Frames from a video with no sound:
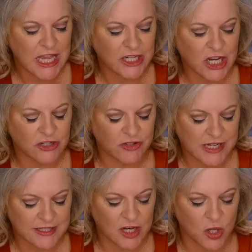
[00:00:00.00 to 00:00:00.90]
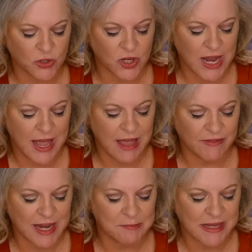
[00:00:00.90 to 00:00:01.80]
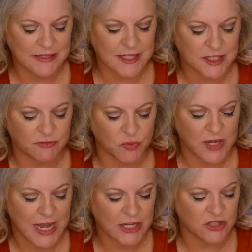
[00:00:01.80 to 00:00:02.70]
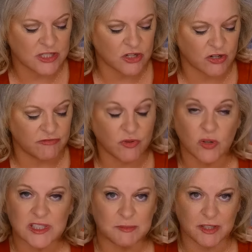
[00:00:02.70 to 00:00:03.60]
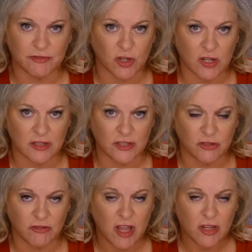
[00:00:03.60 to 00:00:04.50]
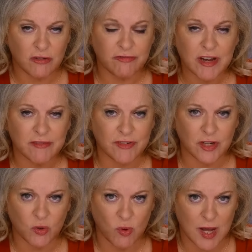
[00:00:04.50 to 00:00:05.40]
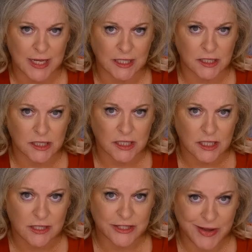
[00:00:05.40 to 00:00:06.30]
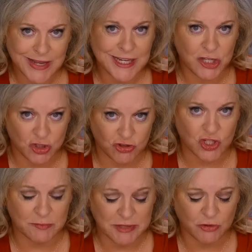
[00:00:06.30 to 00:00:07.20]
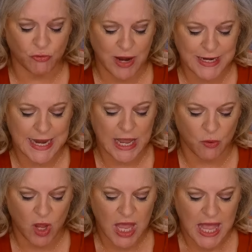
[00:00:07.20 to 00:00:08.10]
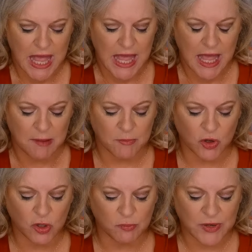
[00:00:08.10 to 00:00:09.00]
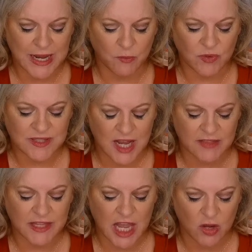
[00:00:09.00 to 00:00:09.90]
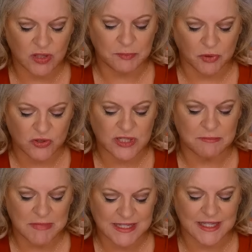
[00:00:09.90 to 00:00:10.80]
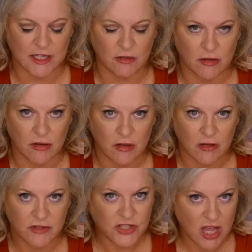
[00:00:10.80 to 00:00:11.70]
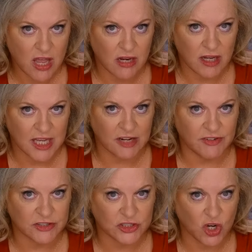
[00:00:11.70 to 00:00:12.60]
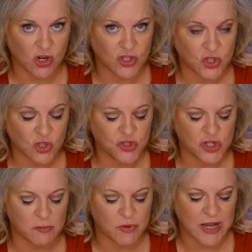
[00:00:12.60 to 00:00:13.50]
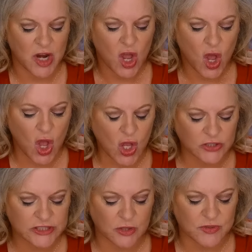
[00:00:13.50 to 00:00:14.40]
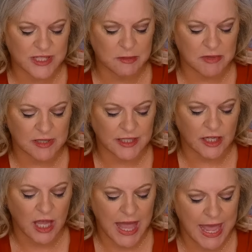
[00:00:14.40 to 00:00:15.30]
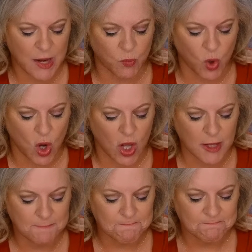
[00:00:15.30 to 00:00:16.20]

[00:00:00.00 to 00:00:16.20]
Dr. Eason, hold on. I've got to make sense of what I just heard. Forrest McFarland, you're very, very quiet. So I need you to jump in right now. Myrtle Brown was not the only person missing. Son, NFL star Sergio Brown, also seemingly AWOL.